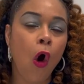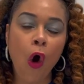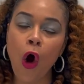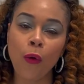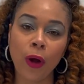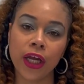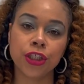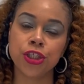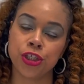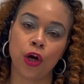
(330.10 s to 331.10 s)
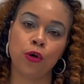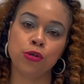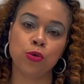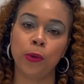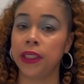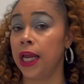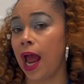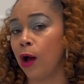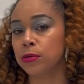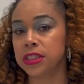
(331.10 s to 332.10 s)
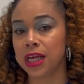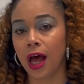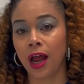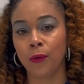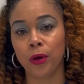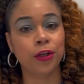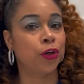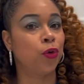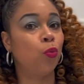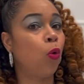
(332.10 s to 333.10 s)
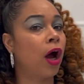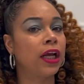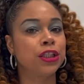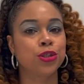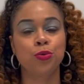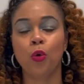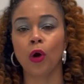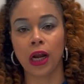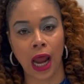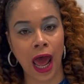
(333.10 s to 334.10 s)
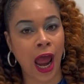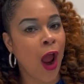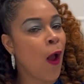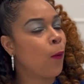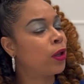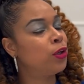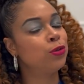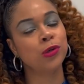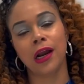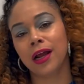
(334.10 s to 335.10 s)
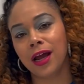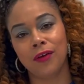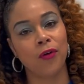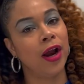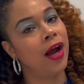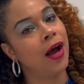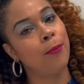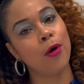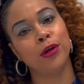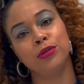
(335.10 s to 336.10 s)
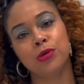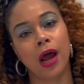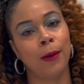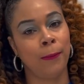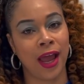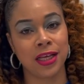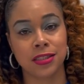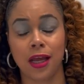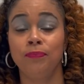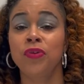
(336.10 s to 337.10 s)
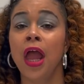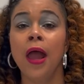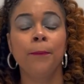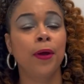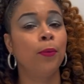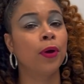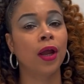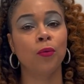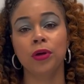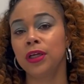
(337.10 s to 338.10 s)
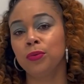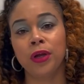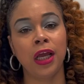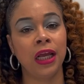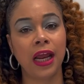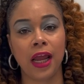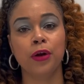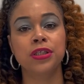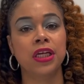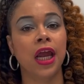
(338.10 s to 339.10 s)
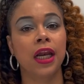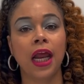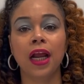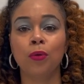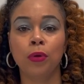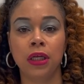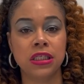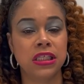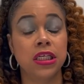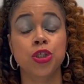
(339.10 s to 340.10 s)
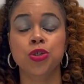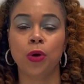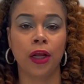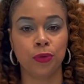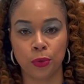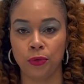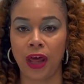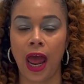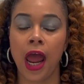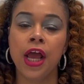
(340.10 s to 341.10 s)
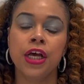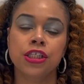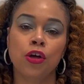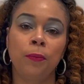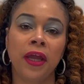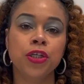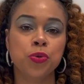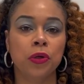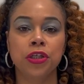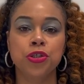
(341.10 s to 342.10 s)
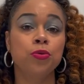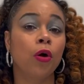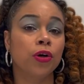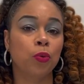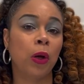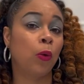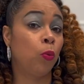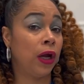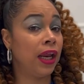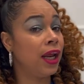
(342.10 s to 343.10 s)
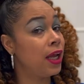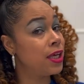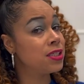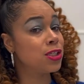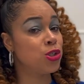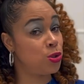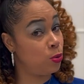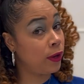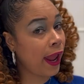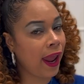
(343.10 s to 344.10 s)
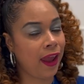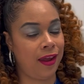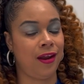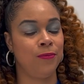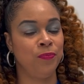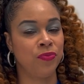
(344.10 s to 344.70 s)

always shows on the outside, whether you want it to or not, whether you try to cover it up or you try to mask it. People can really read energy and they can really see straight through that. So make sure that you are doing what it is that you can